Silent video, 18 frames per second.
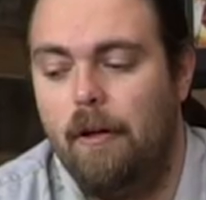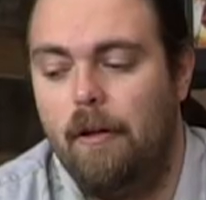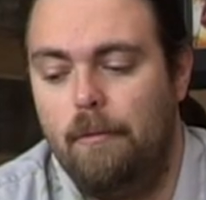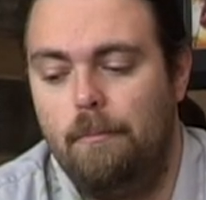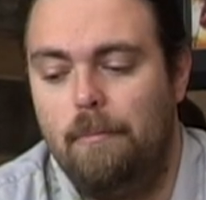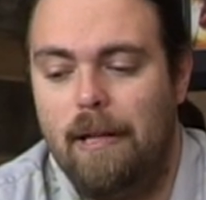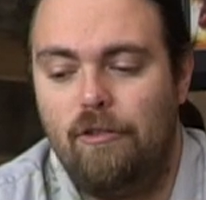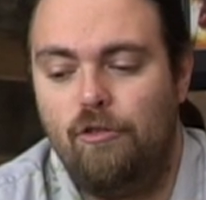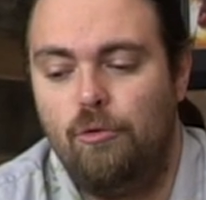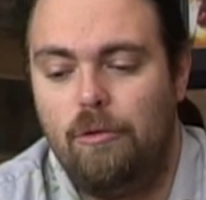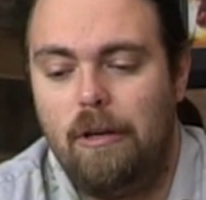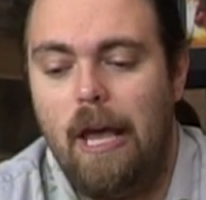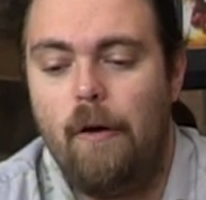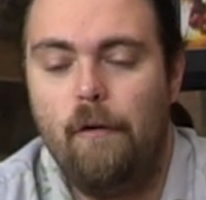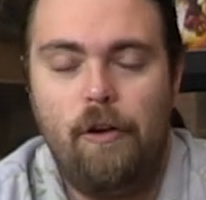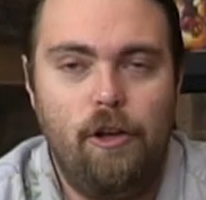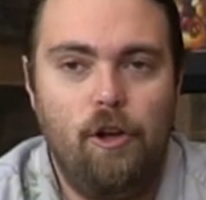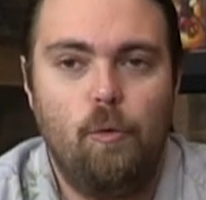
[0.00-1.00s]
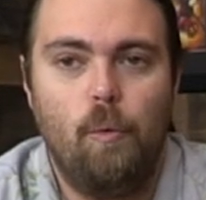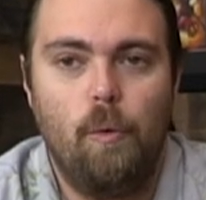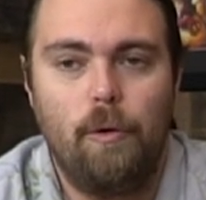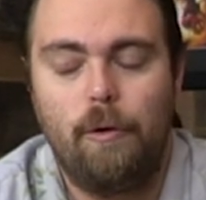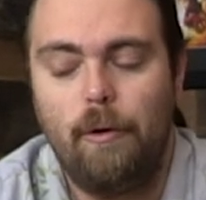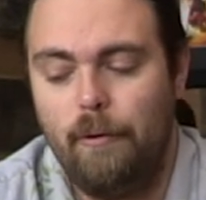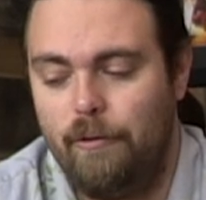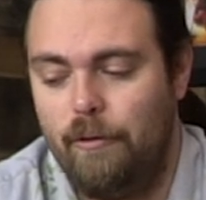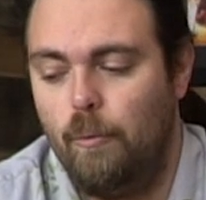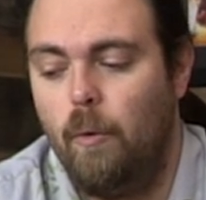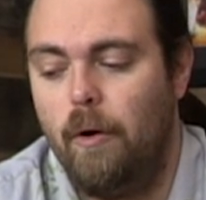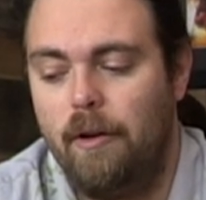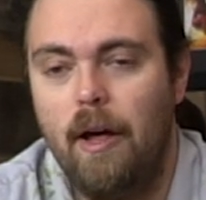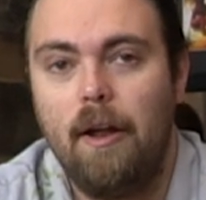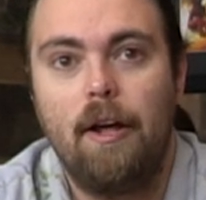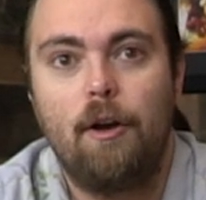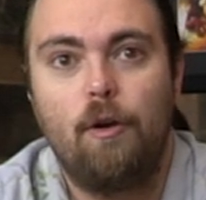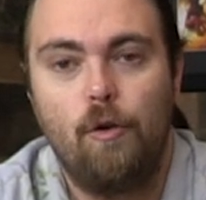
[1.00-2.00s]
they'll let you carry your workers and
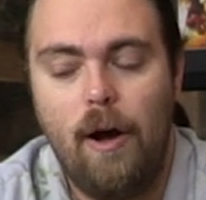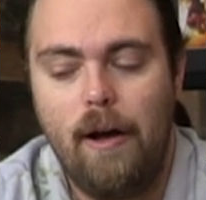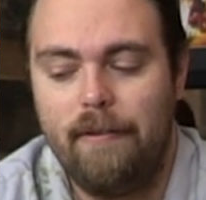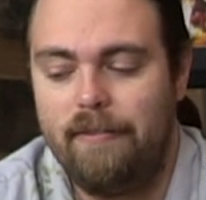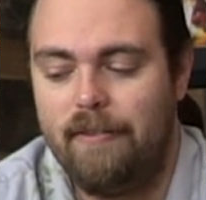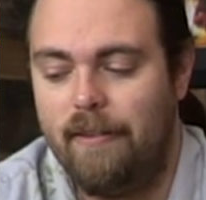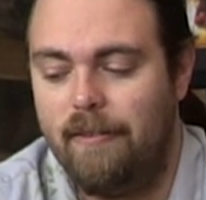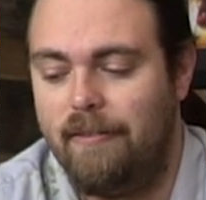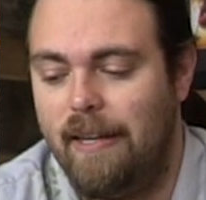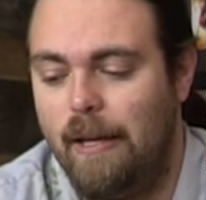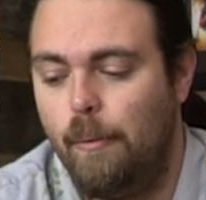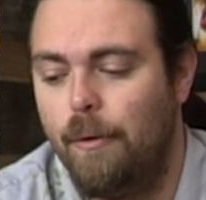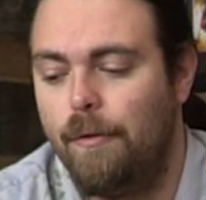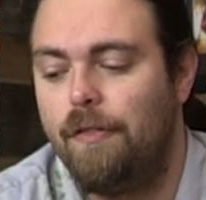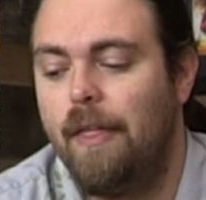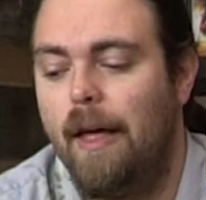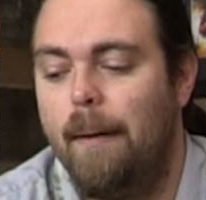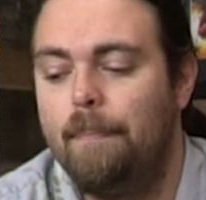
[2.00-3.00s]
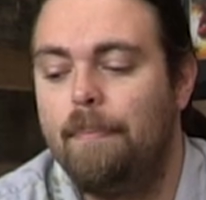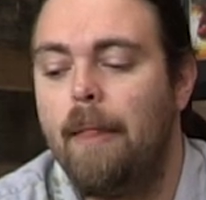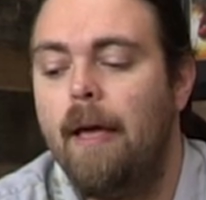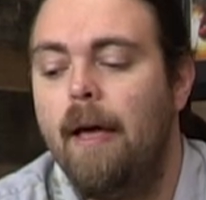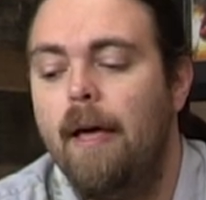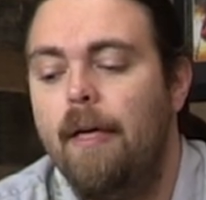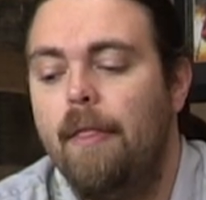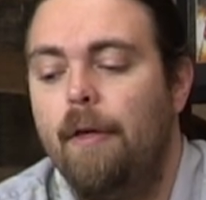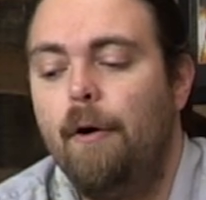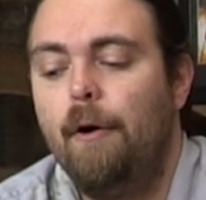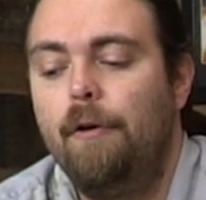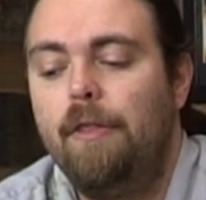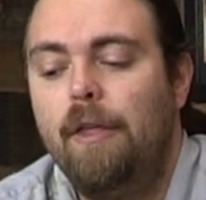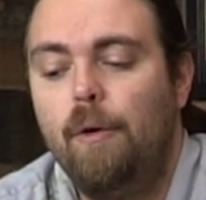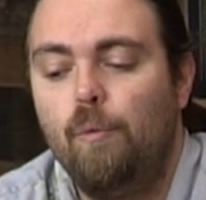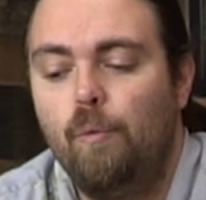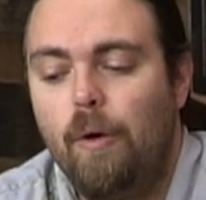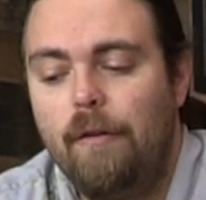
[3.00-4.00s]
whatnot across the sea with them. There are
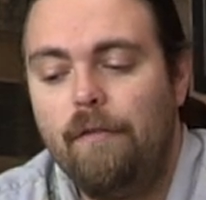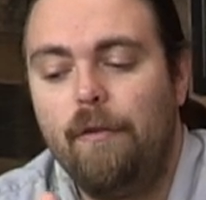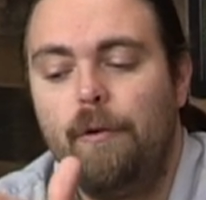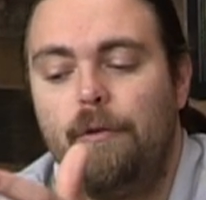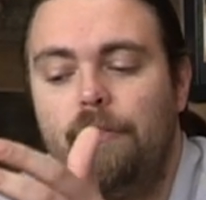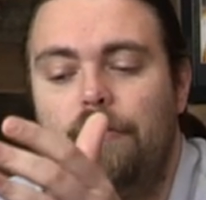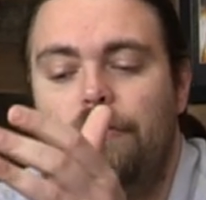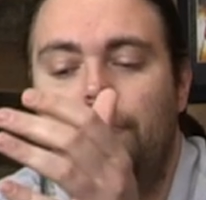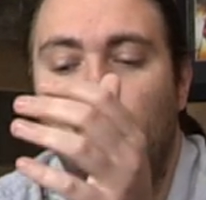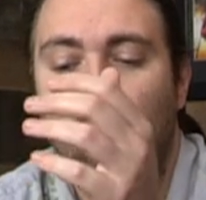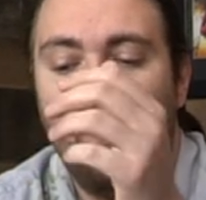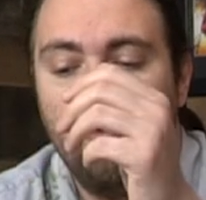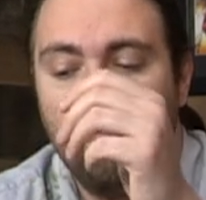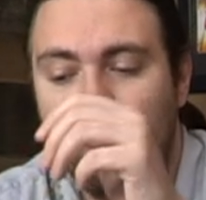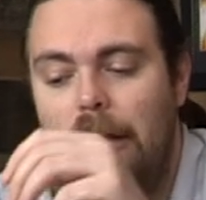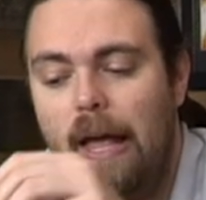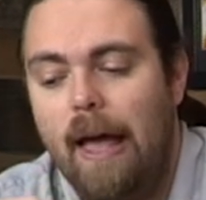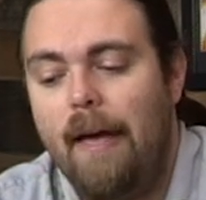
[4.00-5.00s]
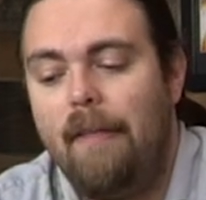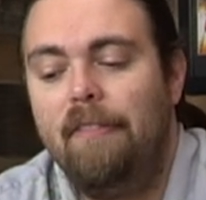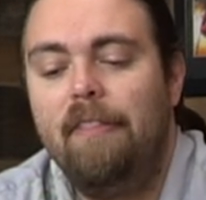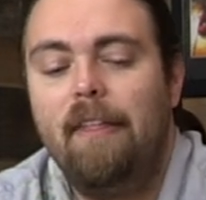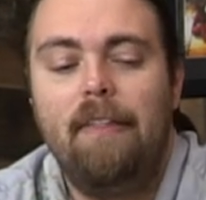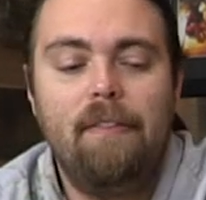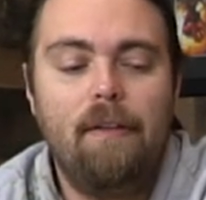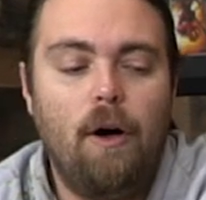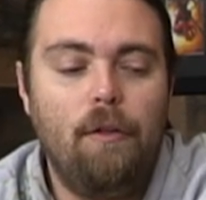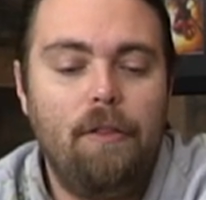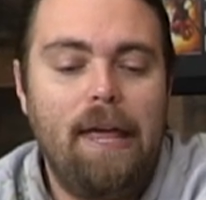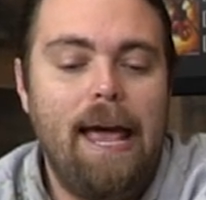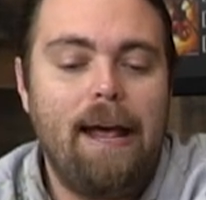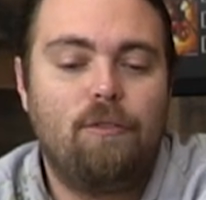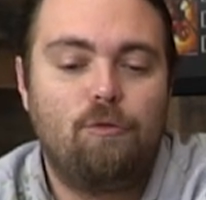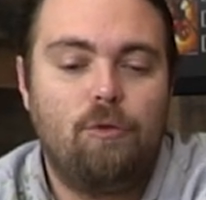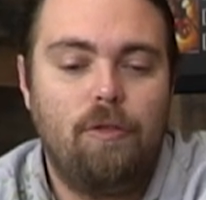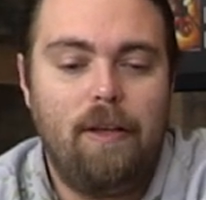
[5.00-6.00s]
the rivers, of course, and then all the
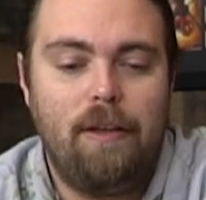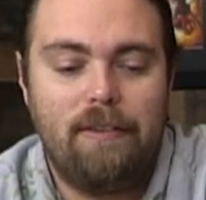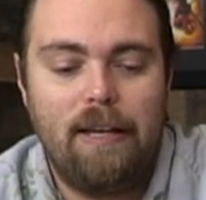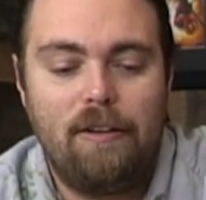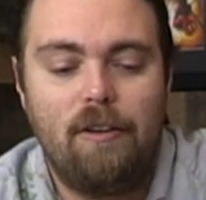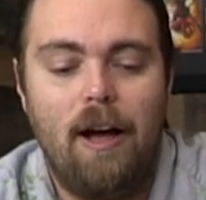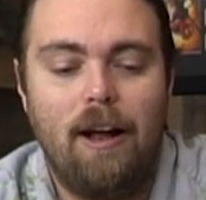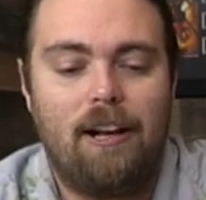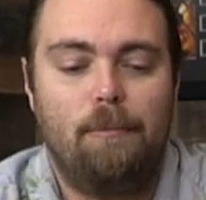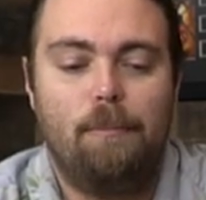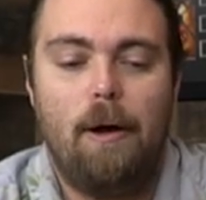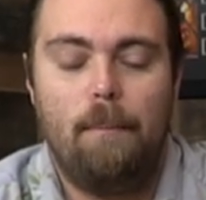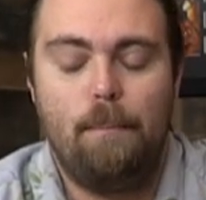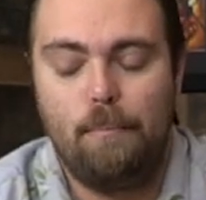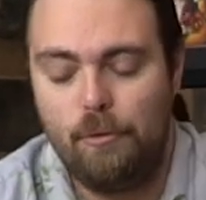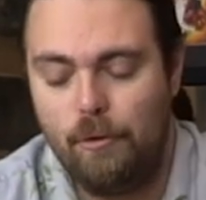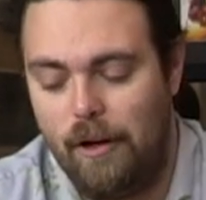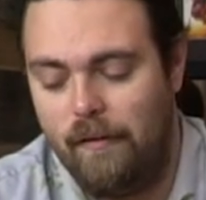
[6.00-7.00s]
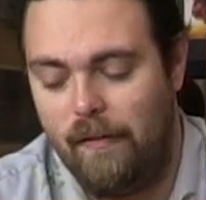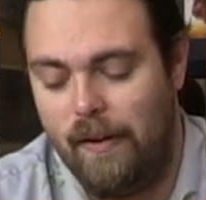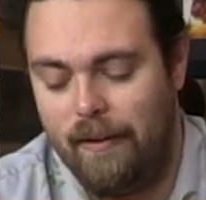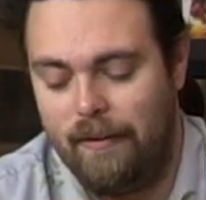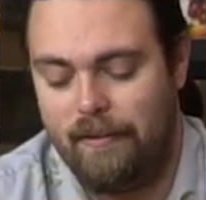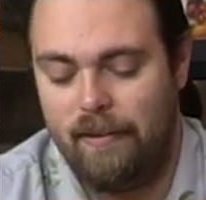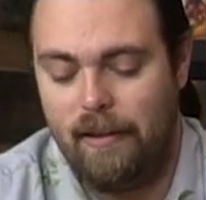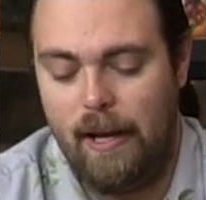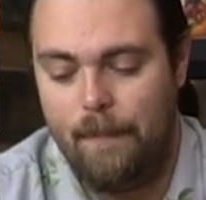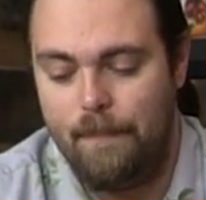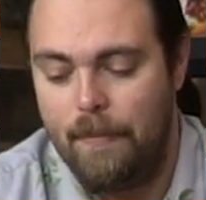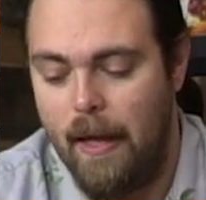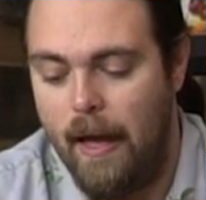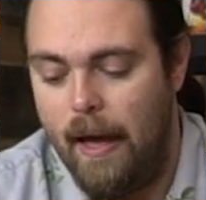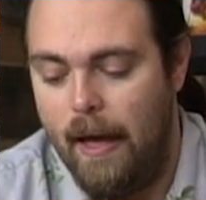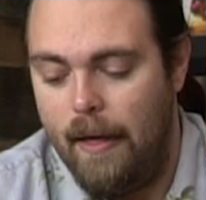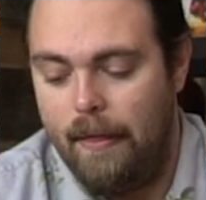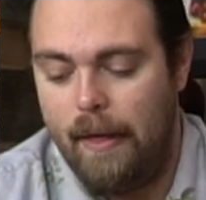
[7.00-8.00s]
extra things I talked about previously.
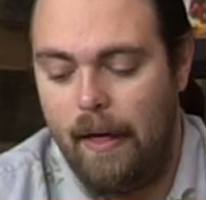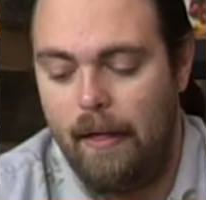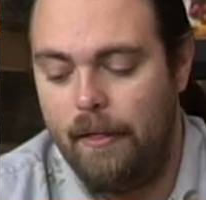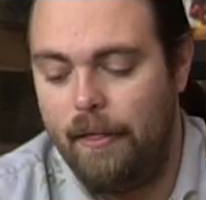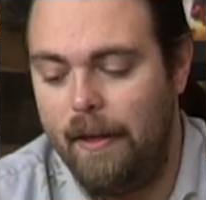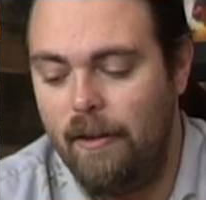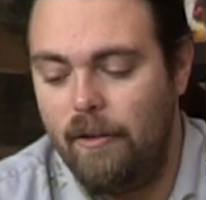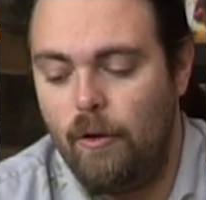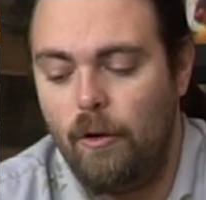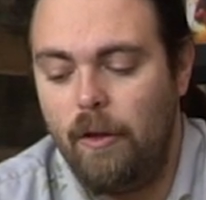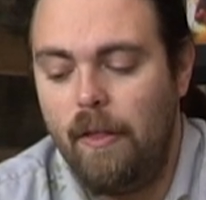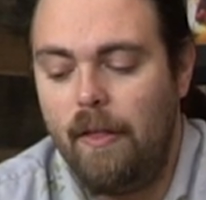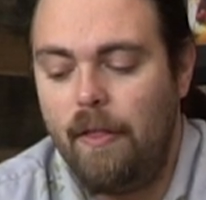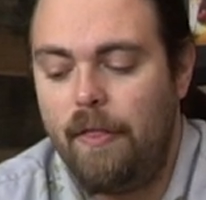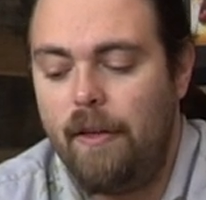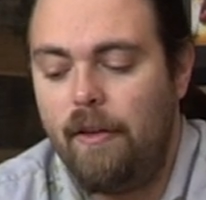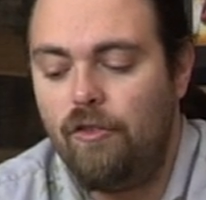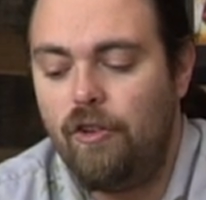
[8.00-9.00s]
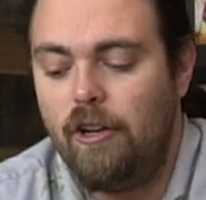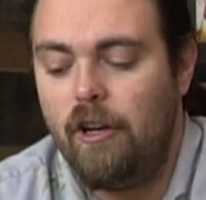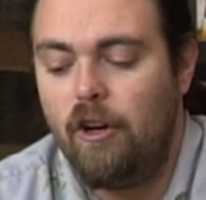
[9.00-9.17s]
The other thing, only the other things you